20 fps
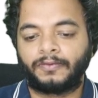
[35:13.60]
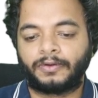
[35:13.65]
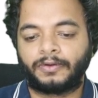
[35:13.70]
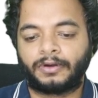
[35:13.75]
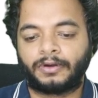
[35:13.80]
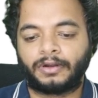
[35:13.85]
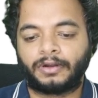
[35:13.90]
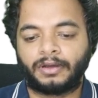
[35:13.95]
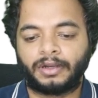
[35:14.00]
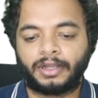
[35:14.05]
for
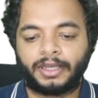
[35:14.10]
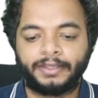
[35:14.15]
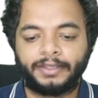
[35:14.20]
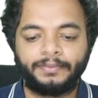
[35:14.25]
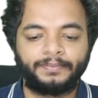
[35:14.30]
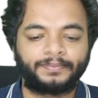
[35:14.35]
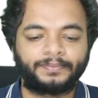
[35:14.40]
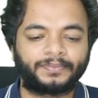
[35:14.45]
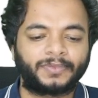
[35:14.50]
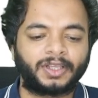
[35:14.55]
all I.
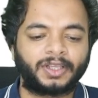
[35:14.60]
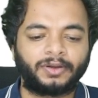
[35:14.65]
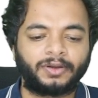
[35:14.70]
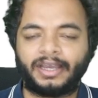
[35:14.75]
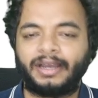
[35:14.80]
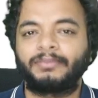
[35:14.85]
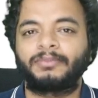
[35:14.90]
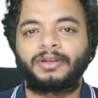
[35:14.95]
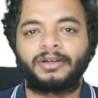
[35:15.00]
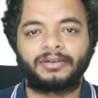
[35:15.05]

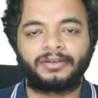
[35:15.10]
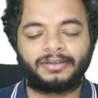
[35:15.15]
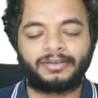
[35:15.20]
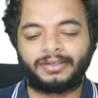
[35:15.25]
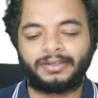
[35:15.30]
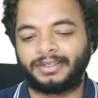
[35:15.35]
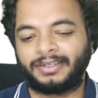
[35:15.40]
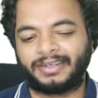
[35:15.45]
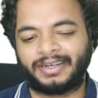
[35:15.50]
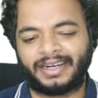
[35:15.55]
Okay, I'm
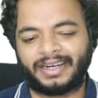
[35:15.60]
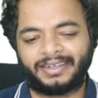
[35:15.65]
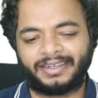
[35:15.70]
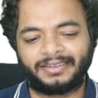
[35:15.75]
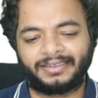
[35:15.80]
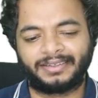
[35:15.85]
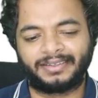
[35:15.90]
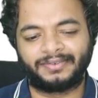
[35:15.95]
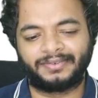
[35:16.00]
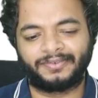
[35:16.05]
not
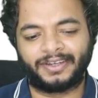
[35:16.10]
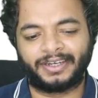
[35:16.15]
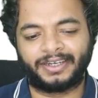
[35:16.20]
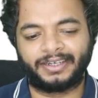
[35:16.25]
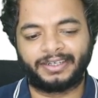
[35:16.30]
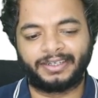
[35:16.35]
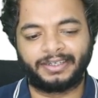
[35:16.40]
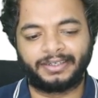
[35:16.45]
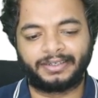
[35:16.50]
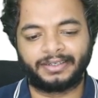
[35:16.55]
writing in
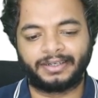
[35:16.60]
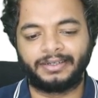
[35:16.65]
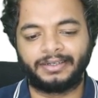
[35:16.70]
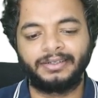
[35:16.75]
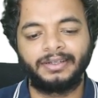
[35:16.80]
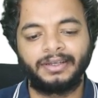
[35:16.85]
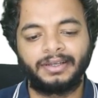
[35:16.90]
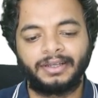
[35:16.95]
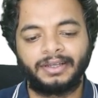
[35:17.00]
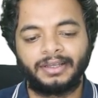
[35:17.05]
very
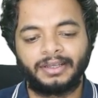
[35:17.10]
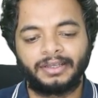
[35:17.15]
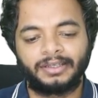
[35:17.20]
detailed.